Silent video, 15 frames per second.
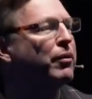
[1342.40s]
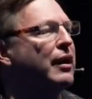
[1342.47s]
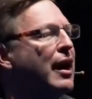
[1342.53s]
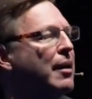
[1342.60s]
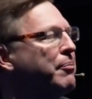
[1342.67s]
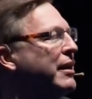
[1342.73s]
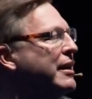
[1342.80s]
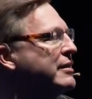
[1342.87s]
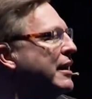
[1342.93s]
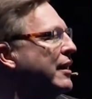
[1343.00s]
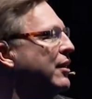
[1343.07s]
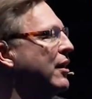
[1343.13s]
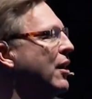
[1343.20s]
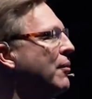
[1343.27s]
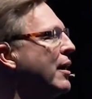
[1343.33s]
up and he said,
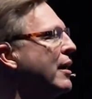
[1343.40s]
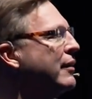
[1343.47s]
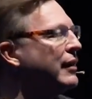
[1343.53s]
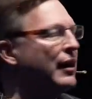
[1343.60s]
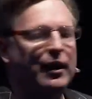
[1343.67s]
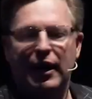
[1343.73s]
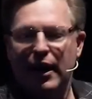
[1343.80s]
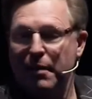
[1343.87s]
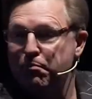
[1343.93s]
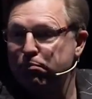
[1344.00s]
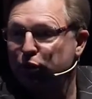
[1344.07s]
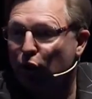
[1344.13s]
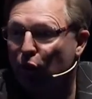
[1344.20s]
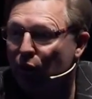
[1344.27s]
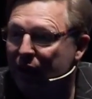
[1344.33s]
you know what,
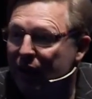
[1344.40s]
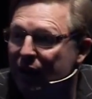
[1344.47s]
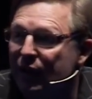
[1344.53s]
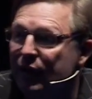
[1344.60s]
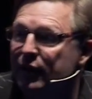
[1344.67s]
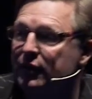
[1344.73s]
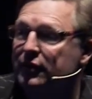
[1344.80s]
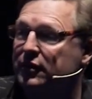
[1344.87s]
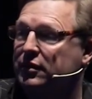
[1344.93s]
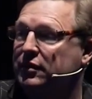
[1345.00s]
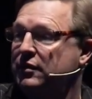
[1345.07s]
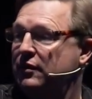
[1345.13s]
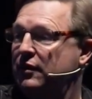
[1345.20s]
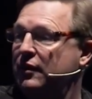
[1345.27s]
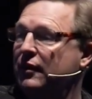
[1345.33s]
employees,
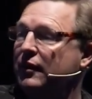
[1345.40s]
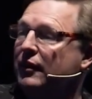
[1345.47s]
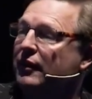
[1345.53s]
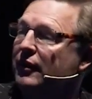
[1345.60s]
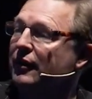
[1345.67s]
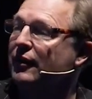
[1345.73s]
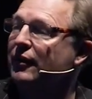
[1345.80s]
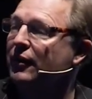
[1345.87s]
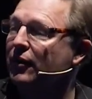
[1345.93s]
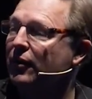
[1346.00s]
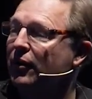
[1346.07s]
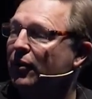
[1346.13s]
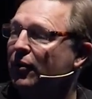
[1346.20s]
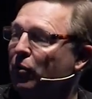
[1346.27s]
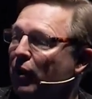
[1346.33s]

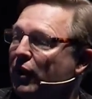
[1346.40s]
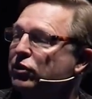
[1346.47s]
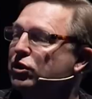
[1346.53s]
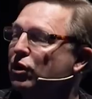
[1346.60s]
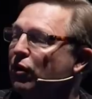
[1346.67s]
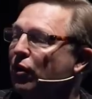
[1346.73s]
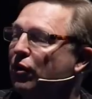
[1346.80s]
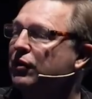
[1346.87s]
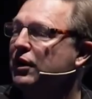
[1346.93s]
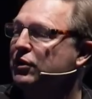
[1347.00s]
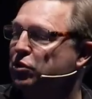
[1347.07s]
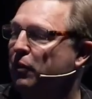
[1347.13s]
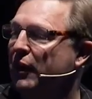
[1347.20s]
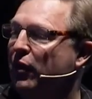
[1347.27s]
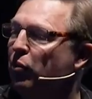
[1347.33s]
what did you learn this
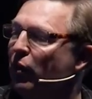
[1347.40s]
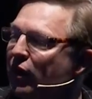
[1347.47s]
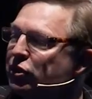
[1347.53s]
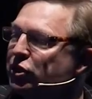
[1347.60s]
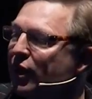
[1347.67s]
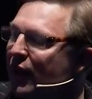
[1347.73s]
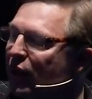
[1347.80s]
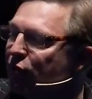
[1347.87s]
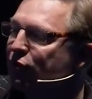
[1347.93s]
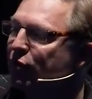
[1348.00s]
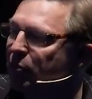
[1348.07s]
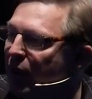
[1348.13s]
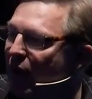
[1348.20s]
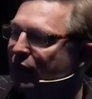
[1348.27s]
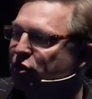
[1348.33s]
week? What did you hear from
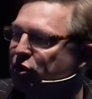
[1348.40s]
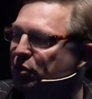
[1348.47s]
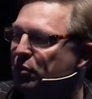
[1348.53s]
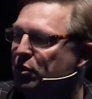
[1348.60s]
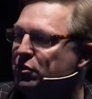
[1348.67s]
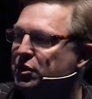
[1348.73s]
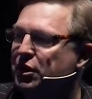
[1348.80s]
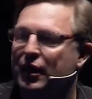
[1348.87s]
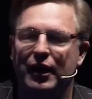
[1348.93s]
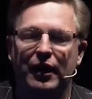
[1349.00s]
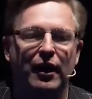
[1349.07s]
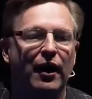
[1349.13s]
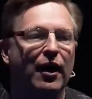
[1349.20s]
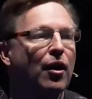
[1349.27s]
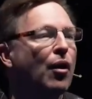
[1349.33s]
customers?
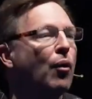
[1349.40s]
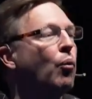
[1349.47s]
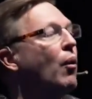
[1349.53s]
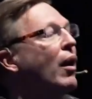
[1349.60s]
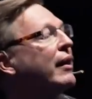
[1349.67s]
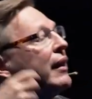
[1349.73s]
What